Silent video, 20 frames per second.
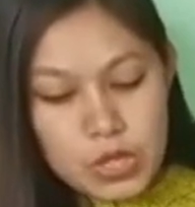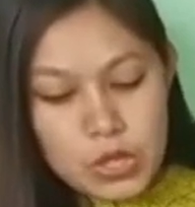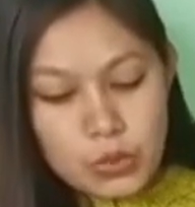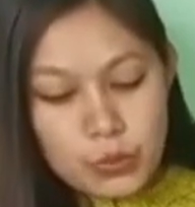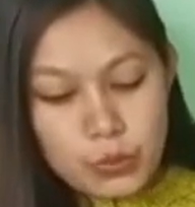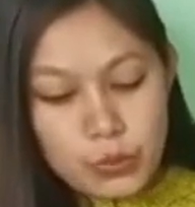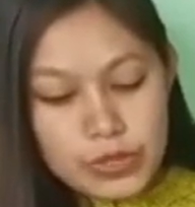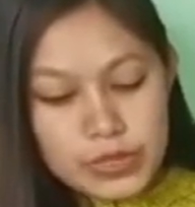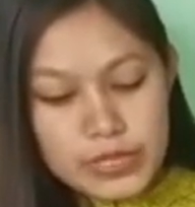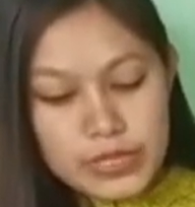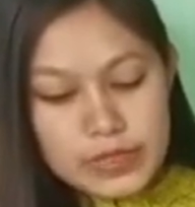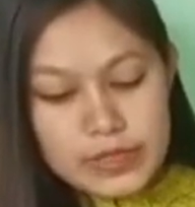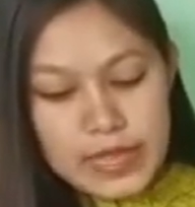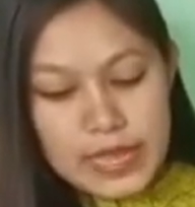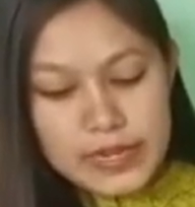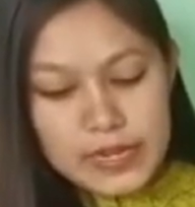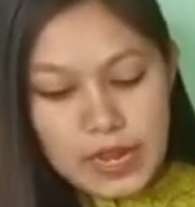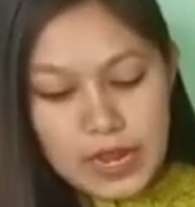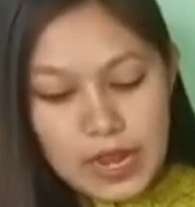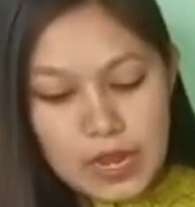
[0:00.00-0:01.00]
Within
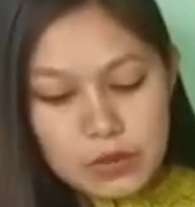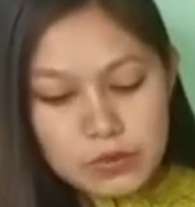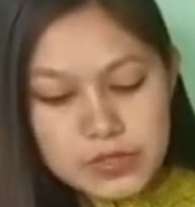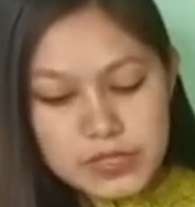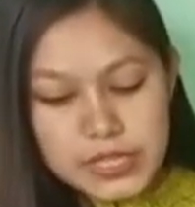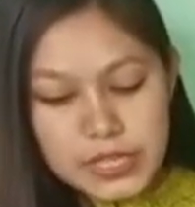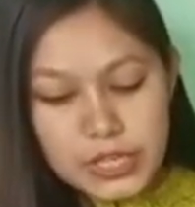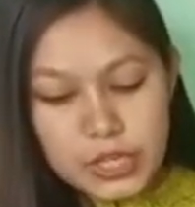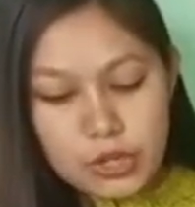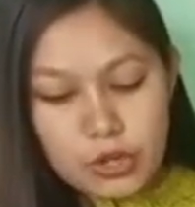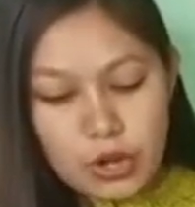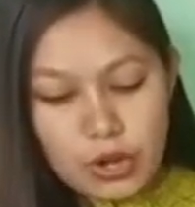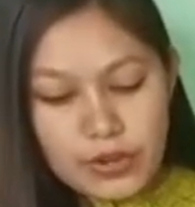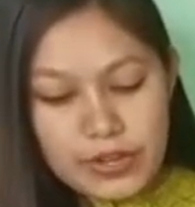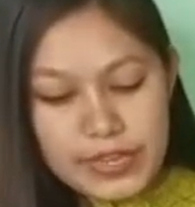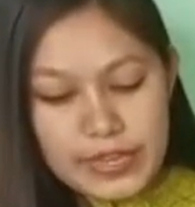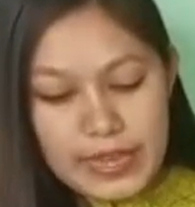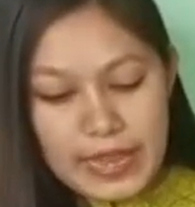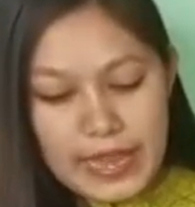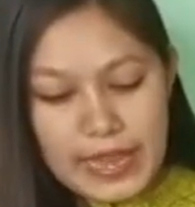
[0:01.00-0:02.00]
that house secure
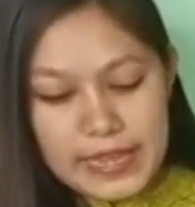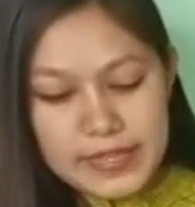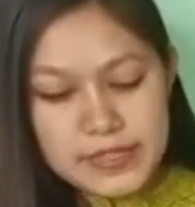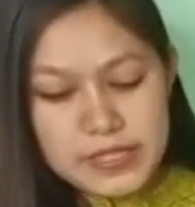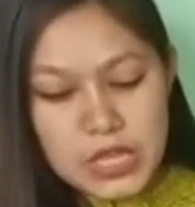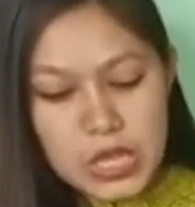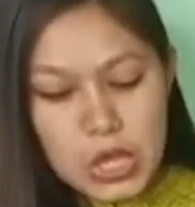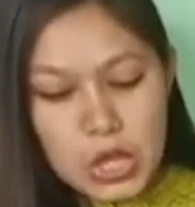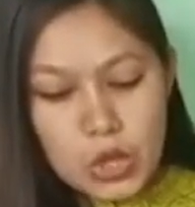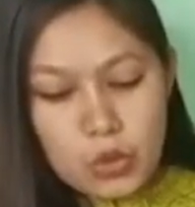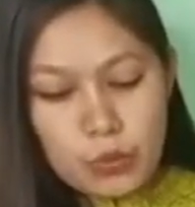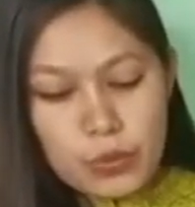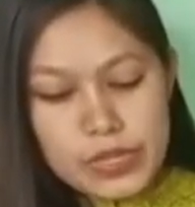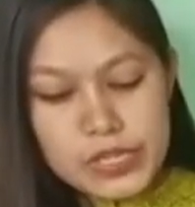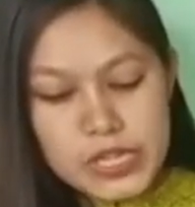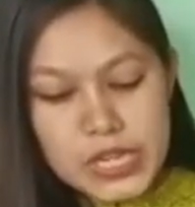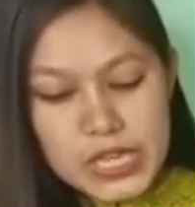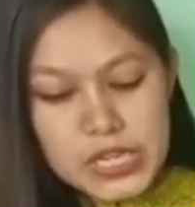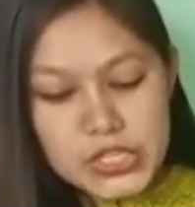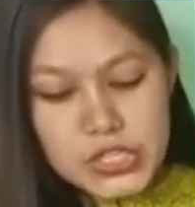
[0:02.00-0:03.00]
he hides, when
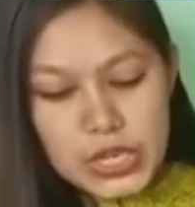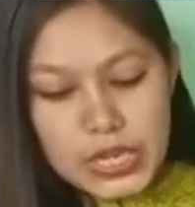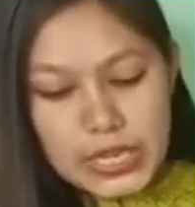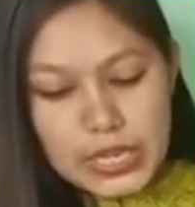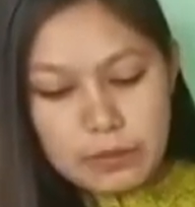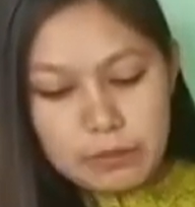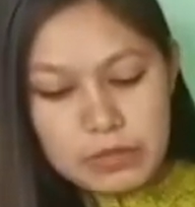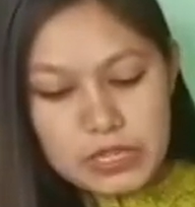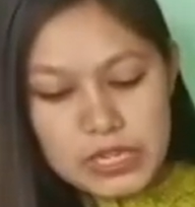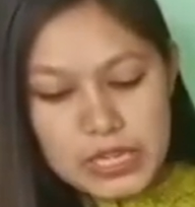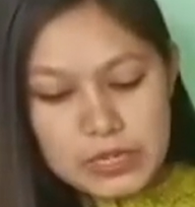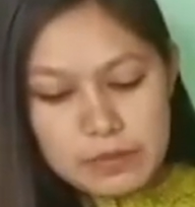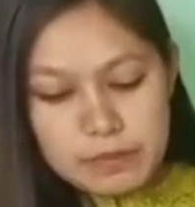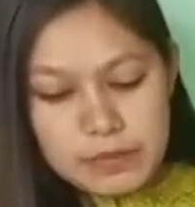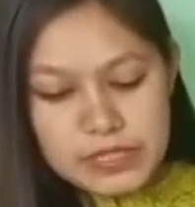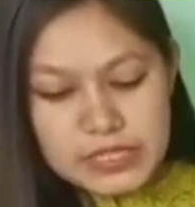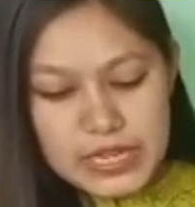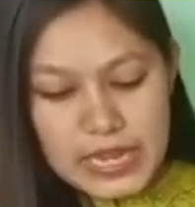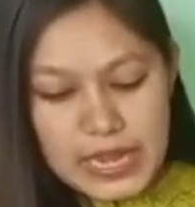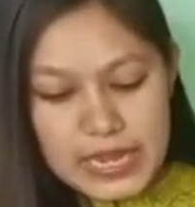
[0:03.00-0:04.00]
danger imminent
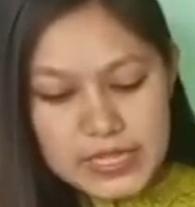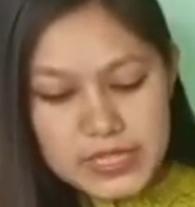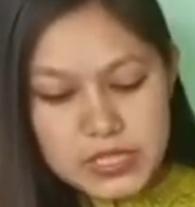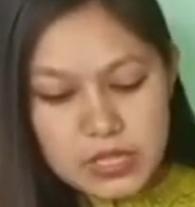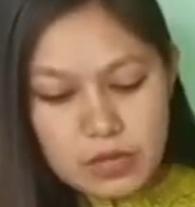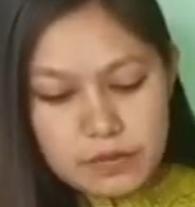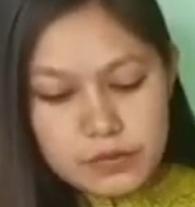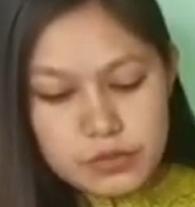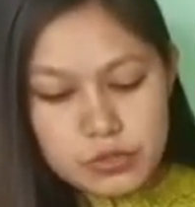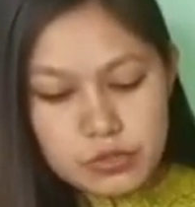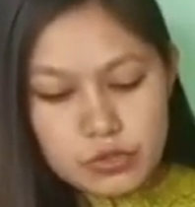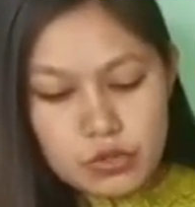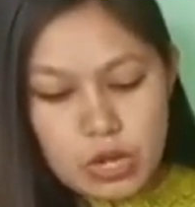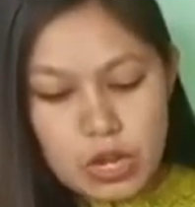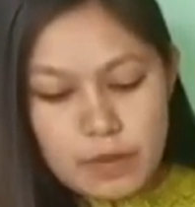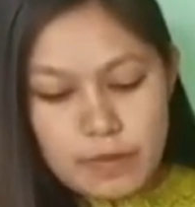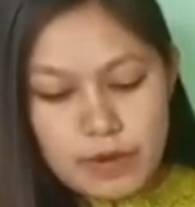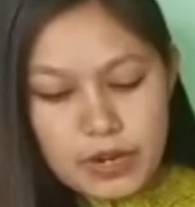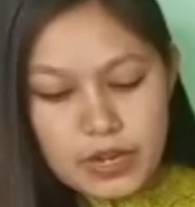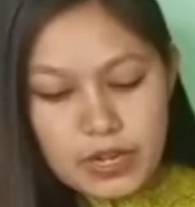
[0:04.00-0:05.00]
betides, of
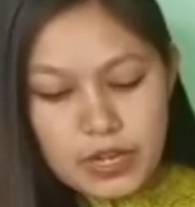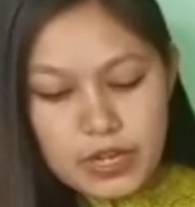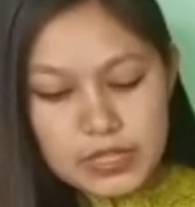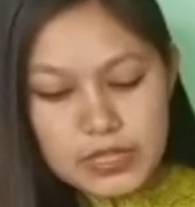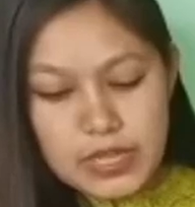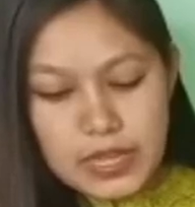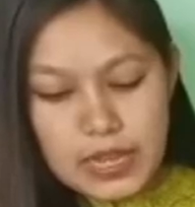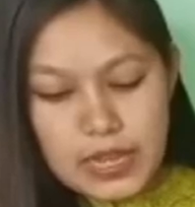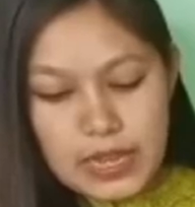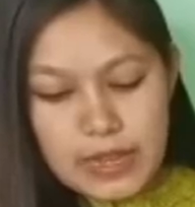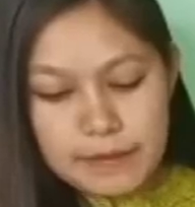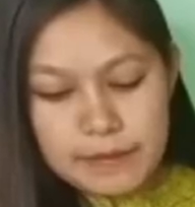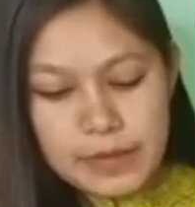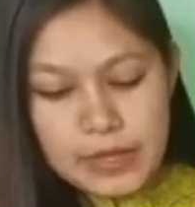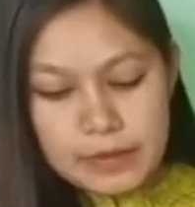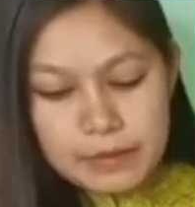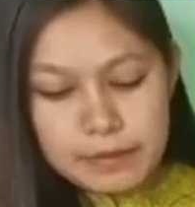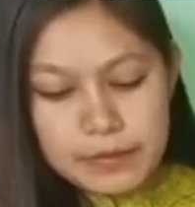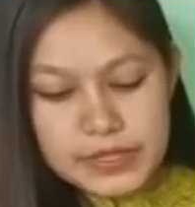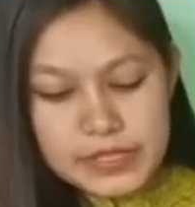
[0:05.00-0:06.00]
storm or other harm
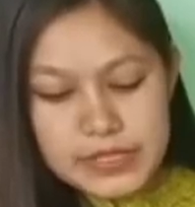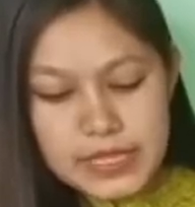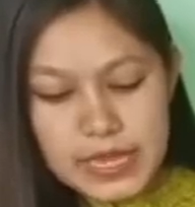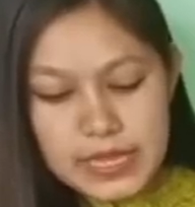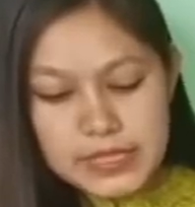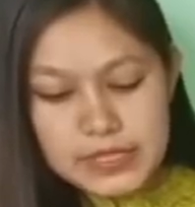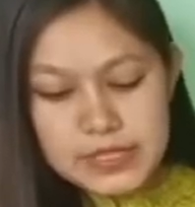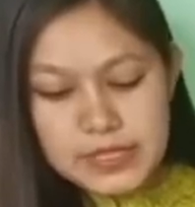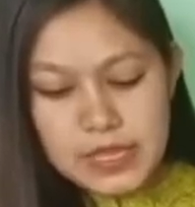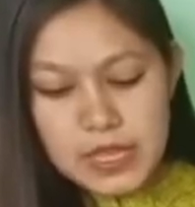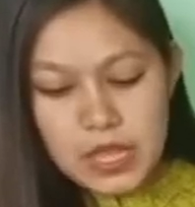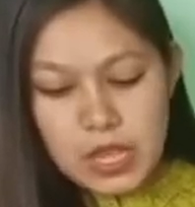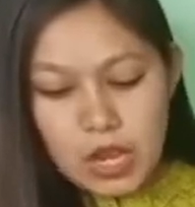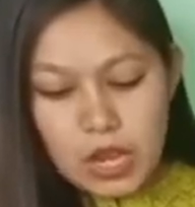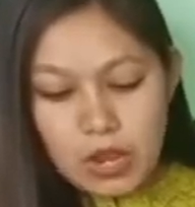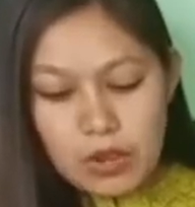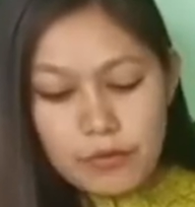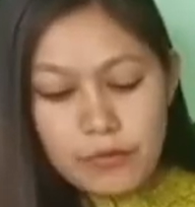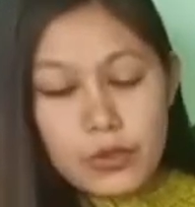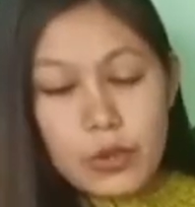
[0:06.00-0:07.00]
besides
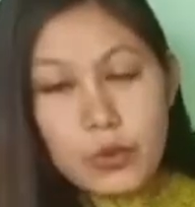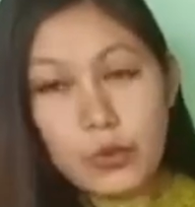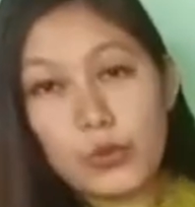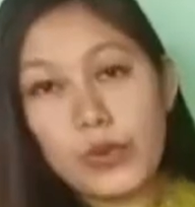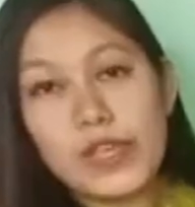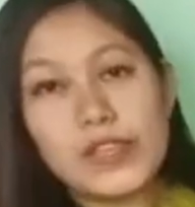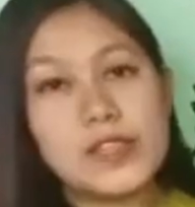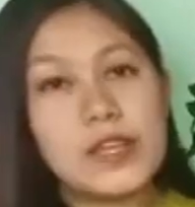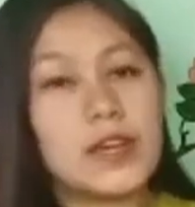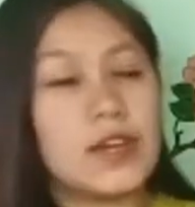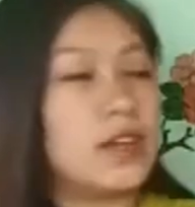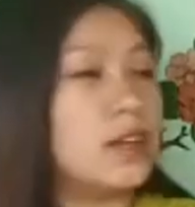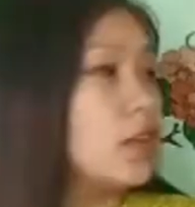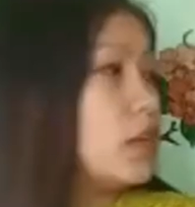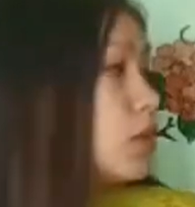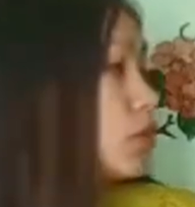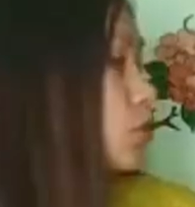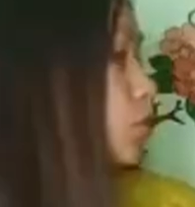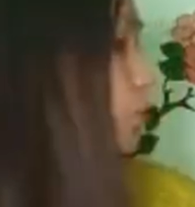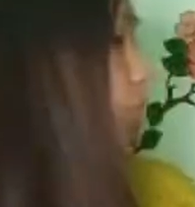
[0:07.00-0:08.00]
of weather.
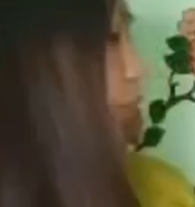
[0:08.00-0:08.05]
So